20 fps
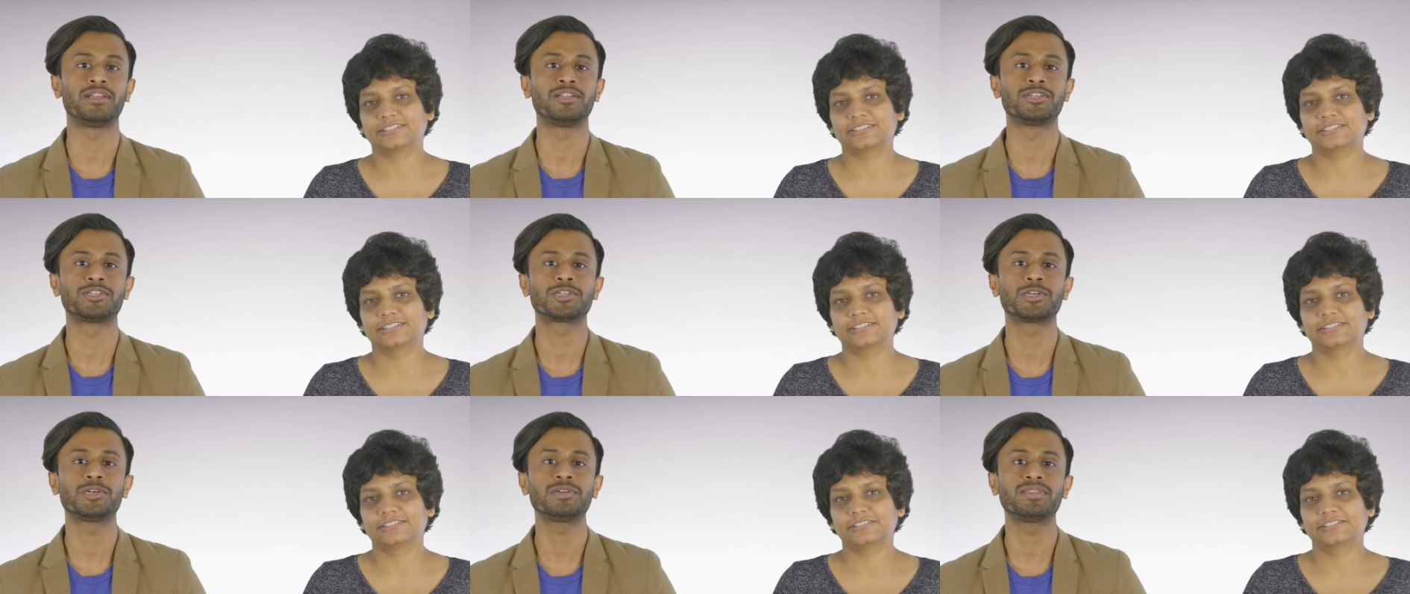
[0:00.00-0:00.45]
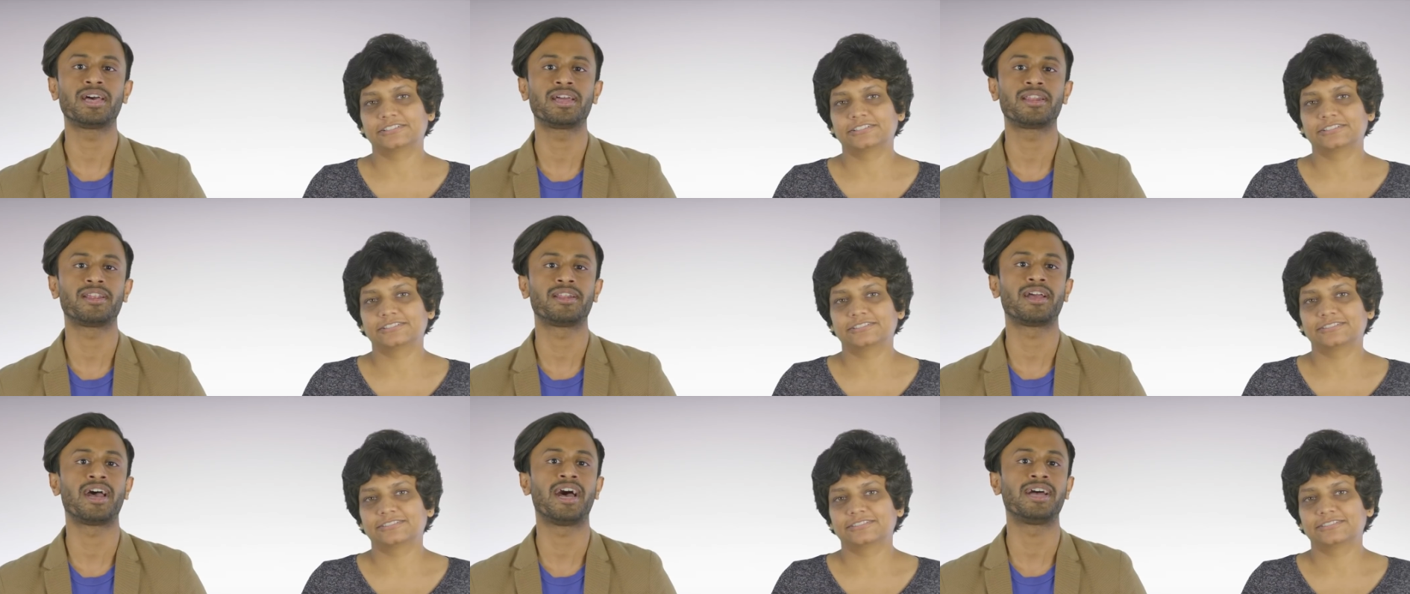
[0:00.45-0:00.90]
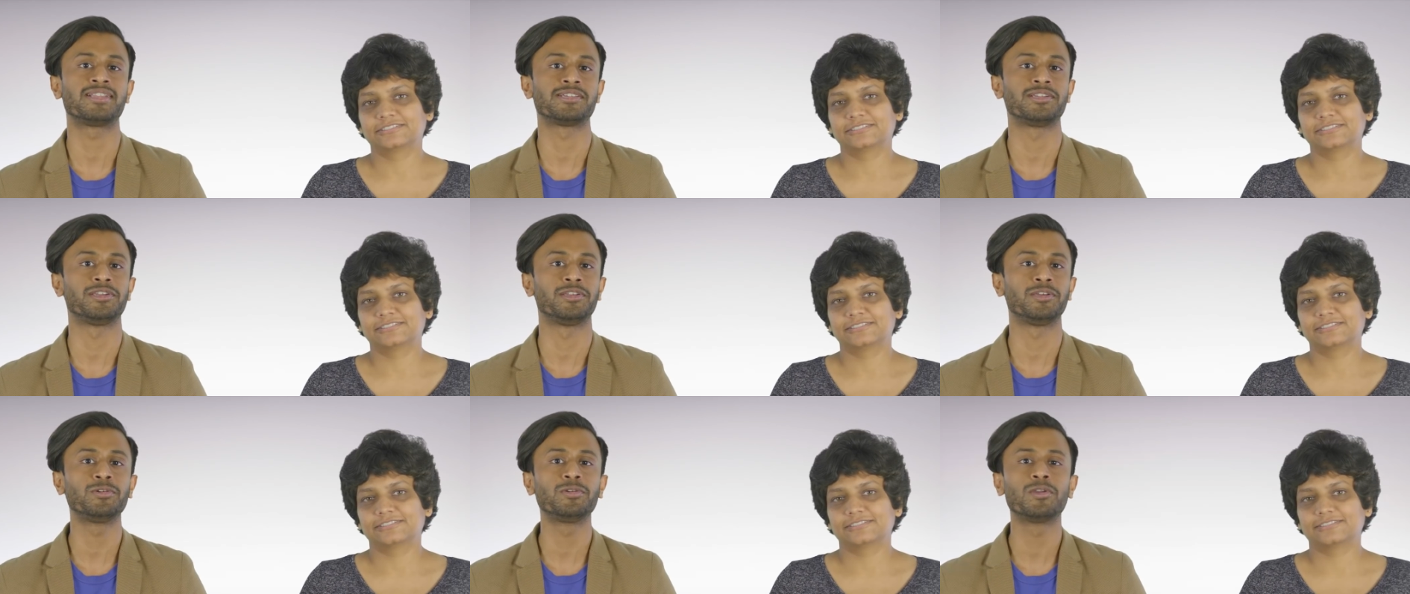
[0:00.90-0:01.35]
Speaker 1: ensure that it adds a
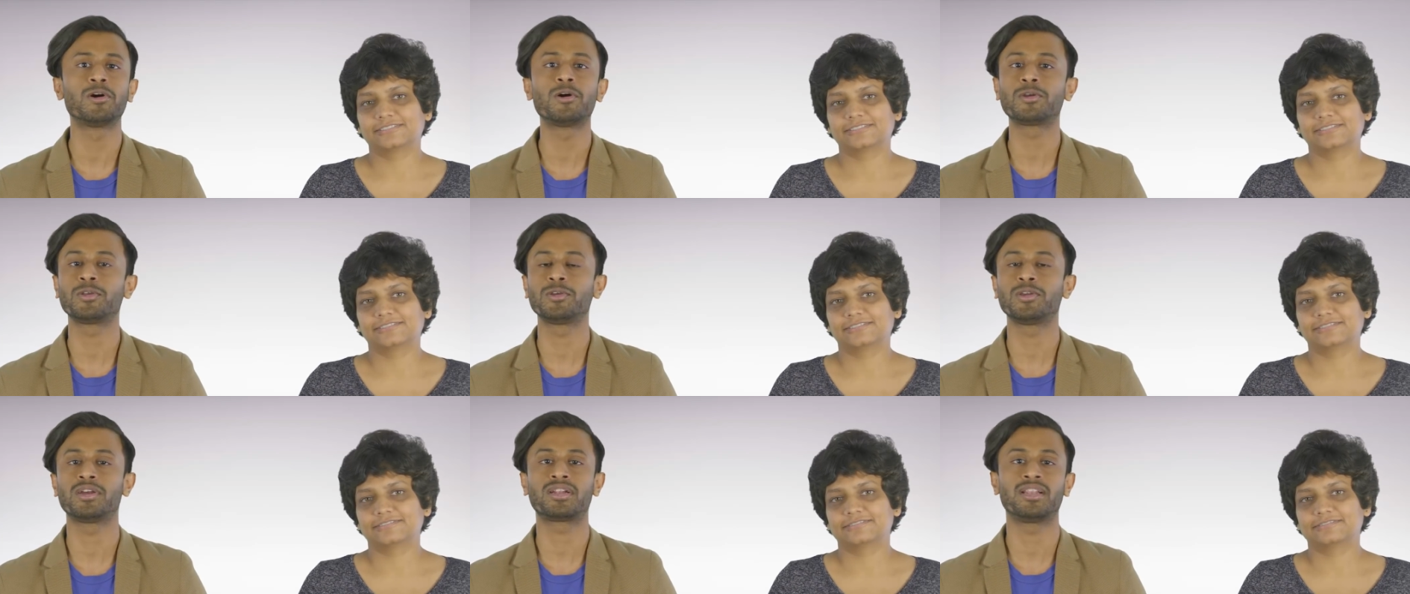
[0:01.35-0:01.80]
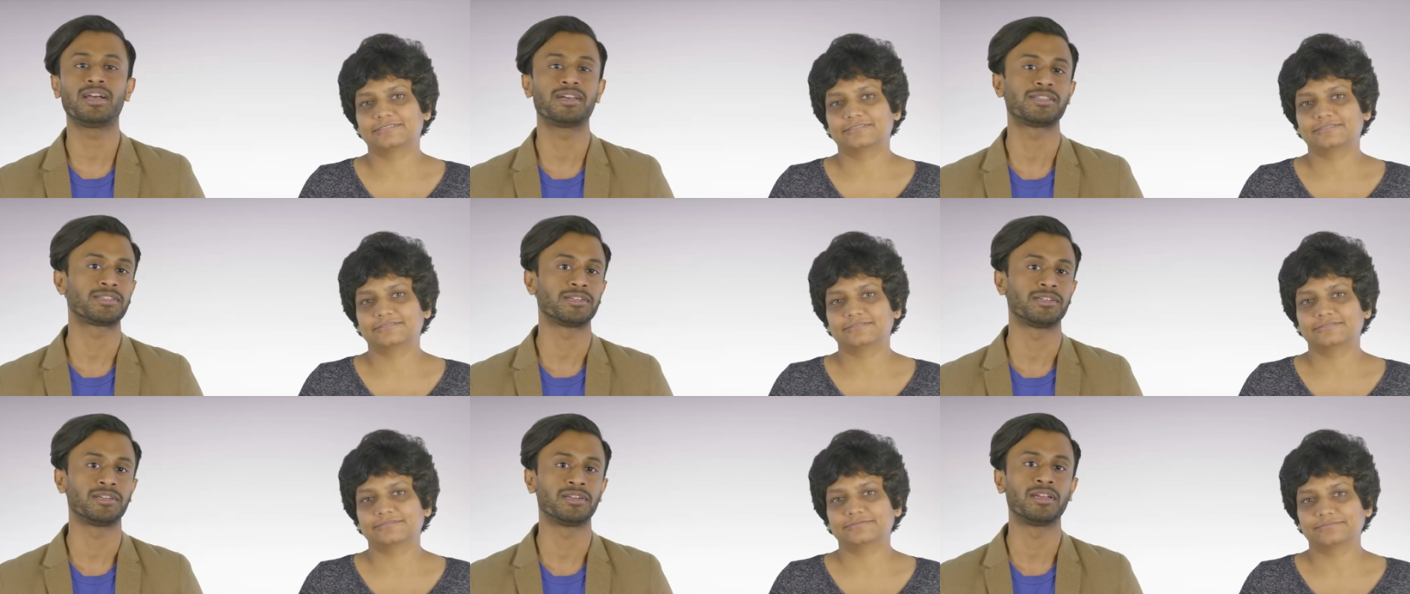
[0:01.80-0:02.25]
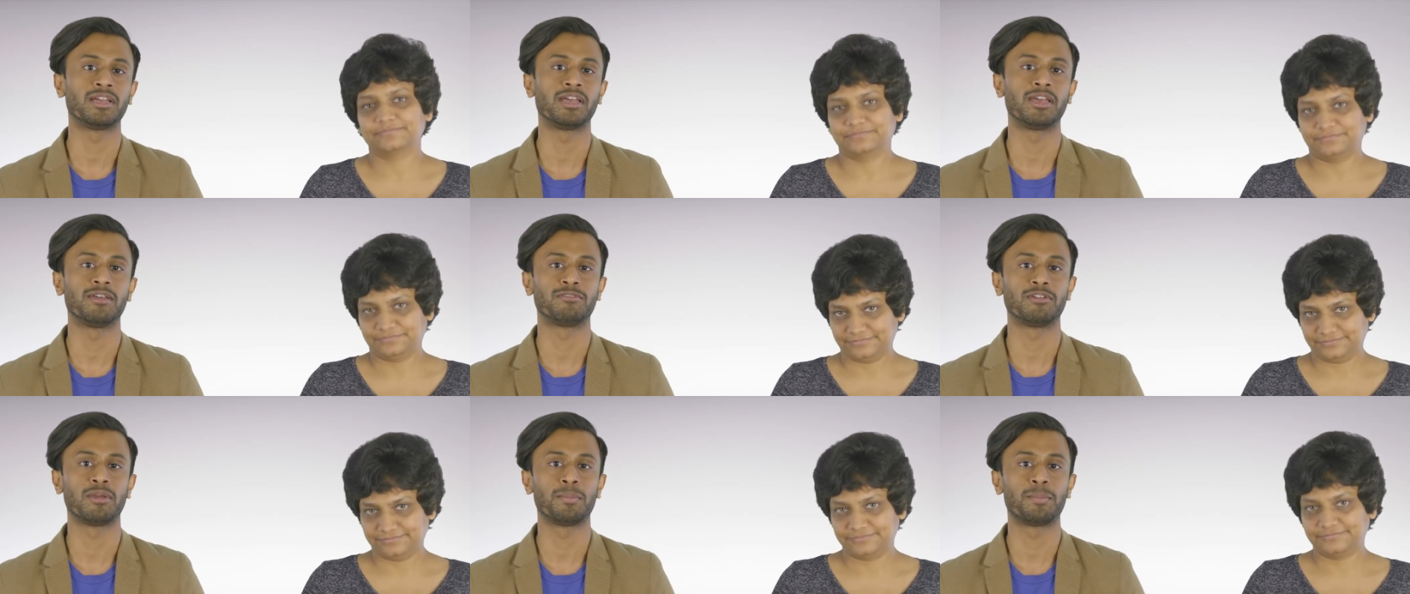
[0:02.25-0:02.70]
new node to your cluster
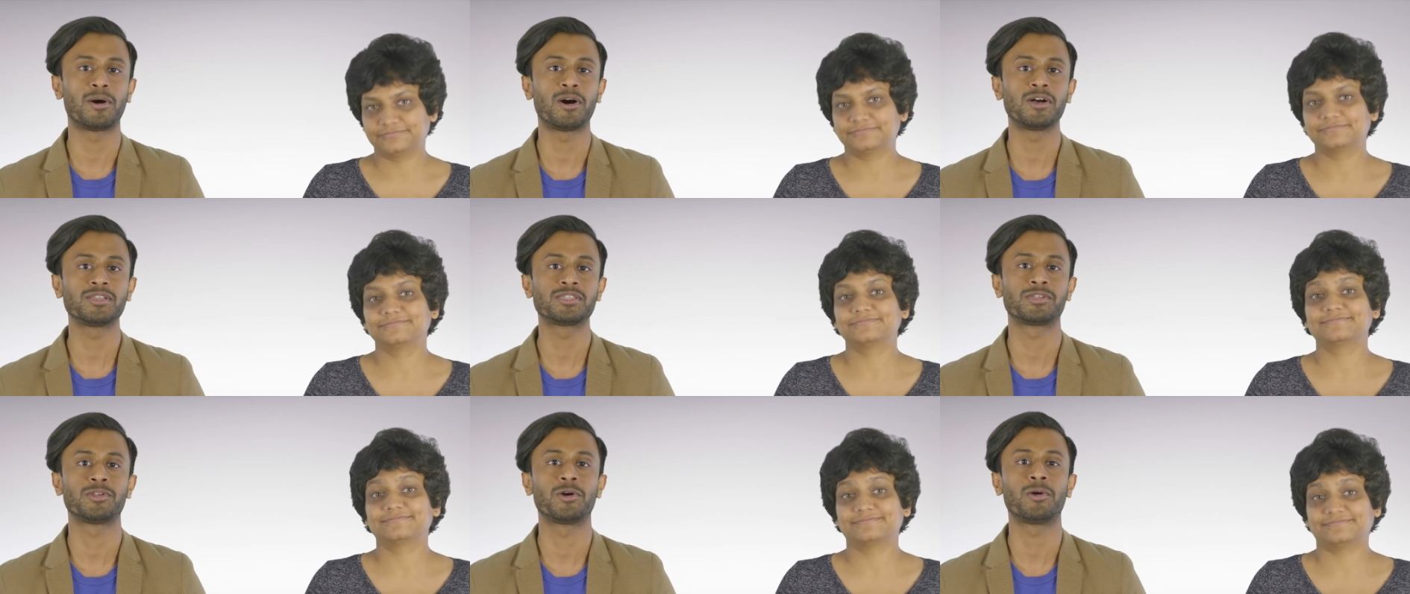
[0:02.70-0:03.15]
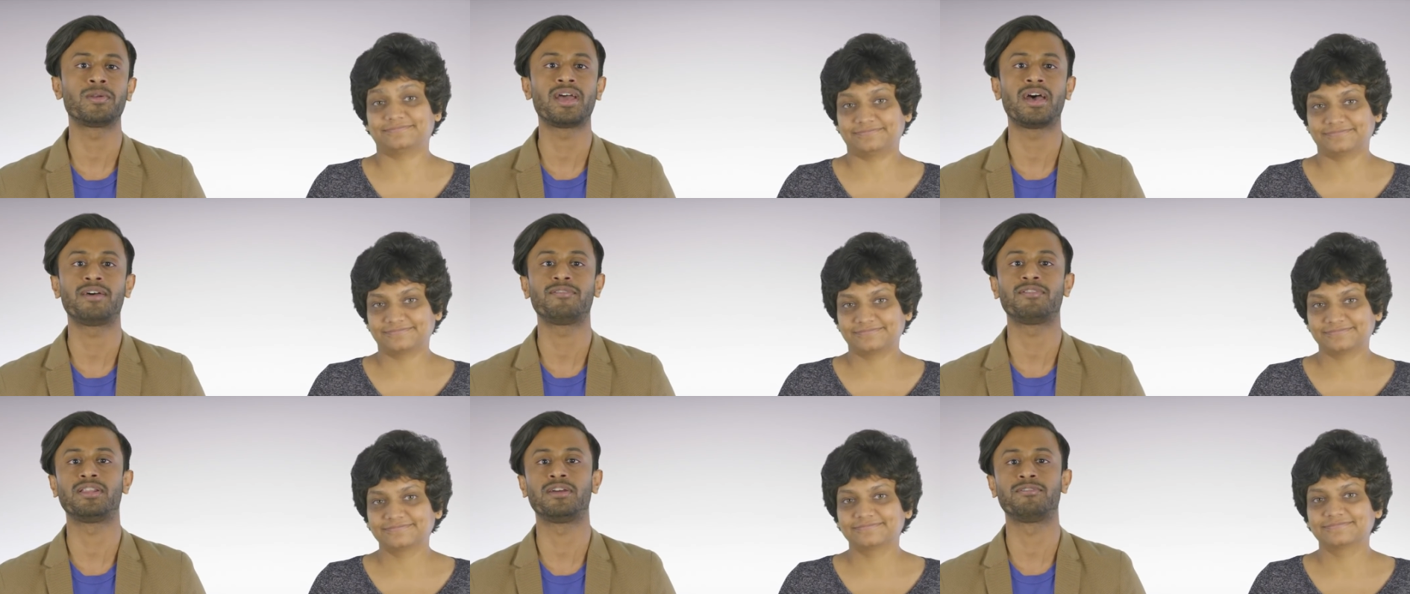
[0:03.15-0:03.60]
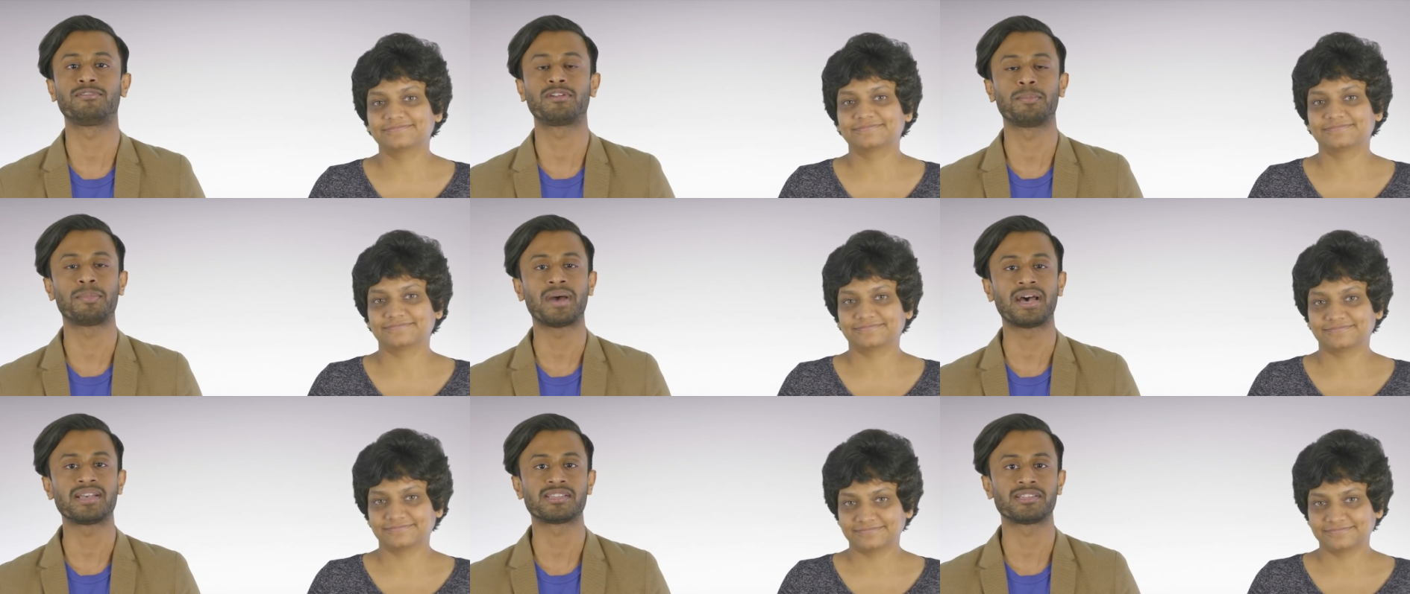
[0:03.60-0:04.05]
if your pods don't have enough
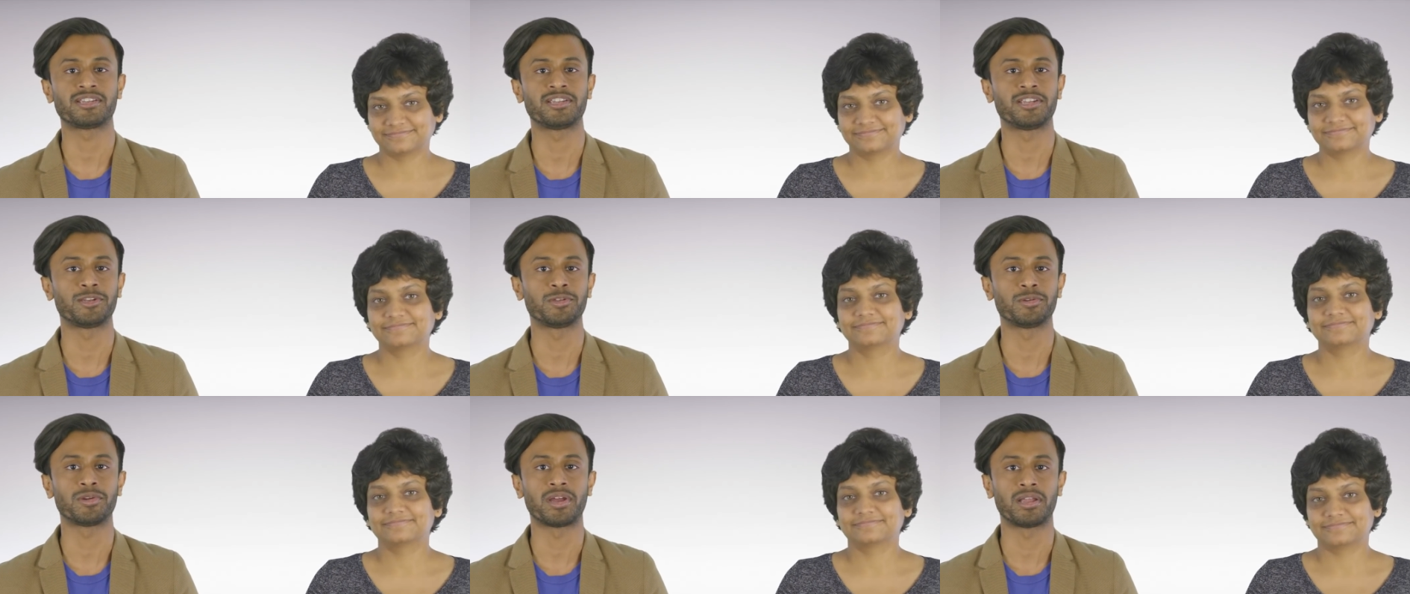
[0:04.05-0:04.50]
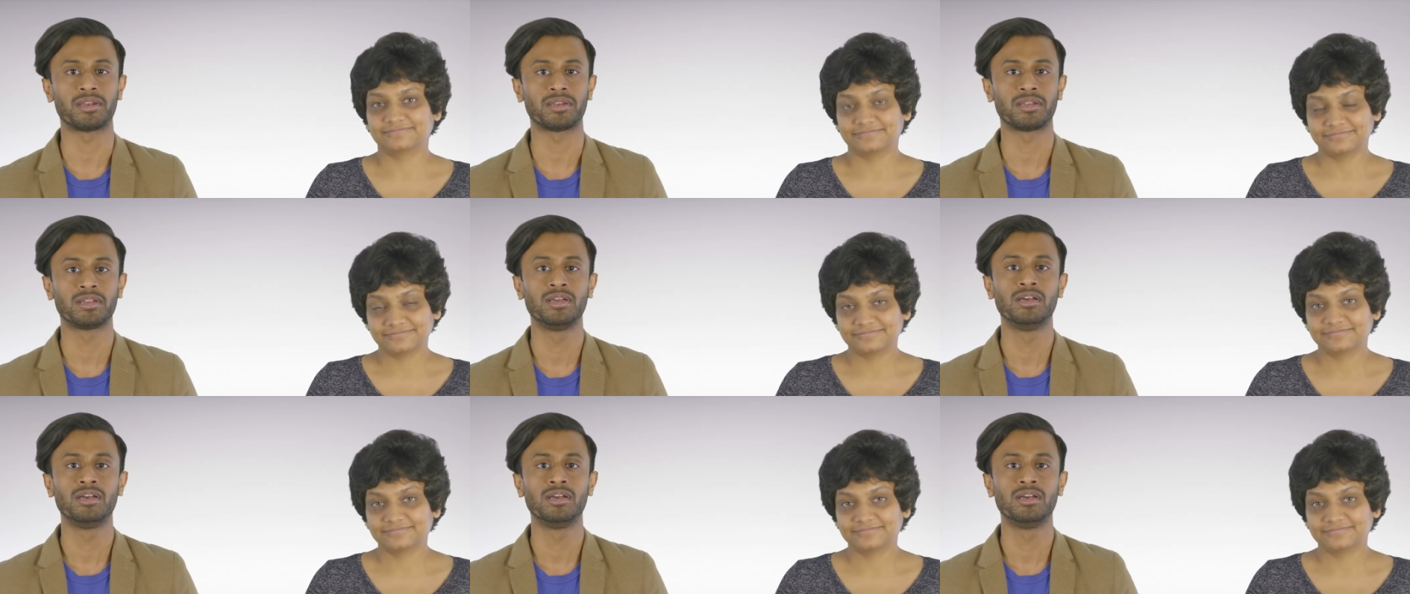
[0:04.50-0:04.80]
capacity to run.